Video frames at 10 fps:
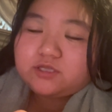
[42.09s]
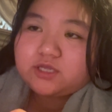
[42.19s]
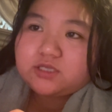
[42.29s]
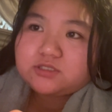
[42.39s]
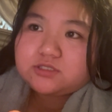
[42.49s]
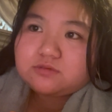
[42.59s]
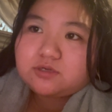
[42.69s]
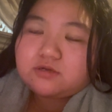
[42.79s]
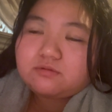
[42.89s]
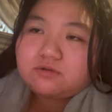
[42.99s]
cats as
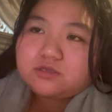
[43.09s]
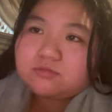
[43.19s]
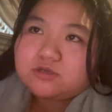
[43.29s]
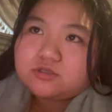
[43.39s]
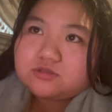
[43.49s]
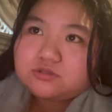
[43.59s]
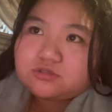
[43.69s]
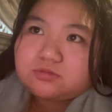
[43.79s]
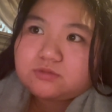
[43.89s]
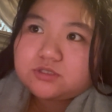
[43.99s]
well. Follow them on their
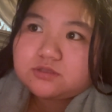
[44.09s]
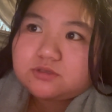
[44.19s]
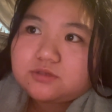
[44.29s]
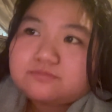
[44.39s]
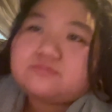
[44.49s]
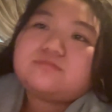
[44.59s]
social media as well.